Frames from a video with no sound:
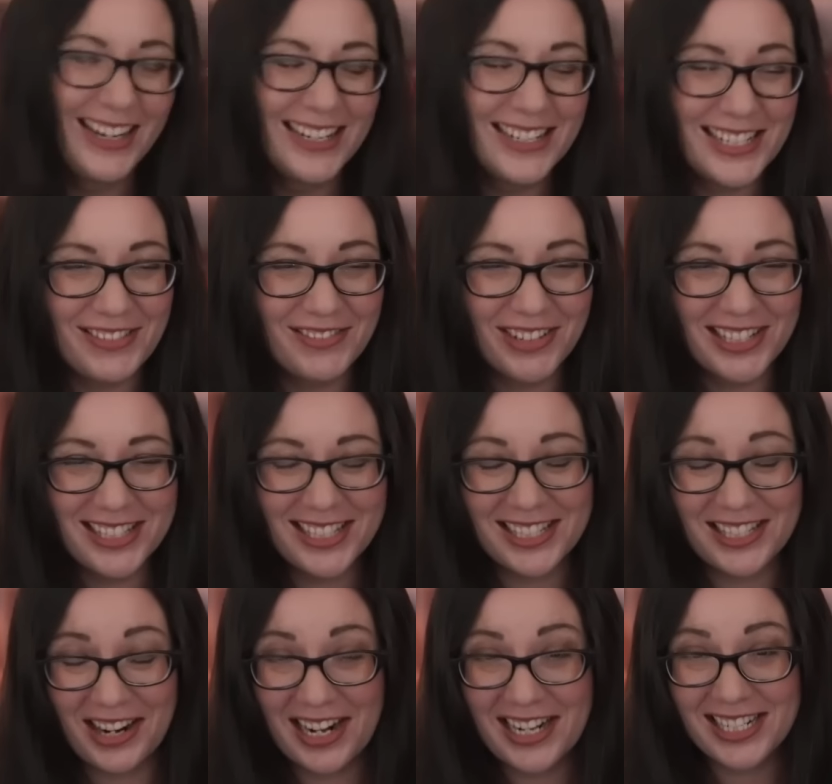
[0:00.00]
She runs a
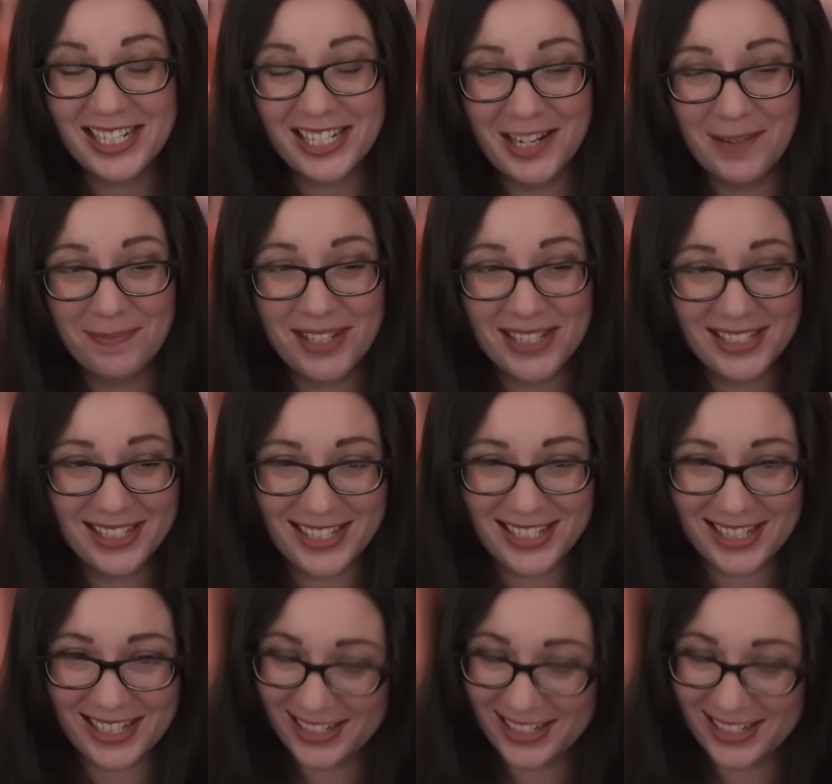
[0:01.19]
tight ship, doesn't she?